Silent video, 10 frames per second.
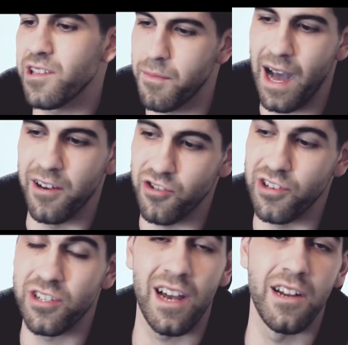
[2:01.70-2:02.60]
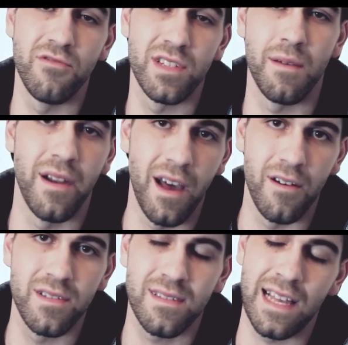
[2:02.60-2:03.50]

their boundary and try and do something else.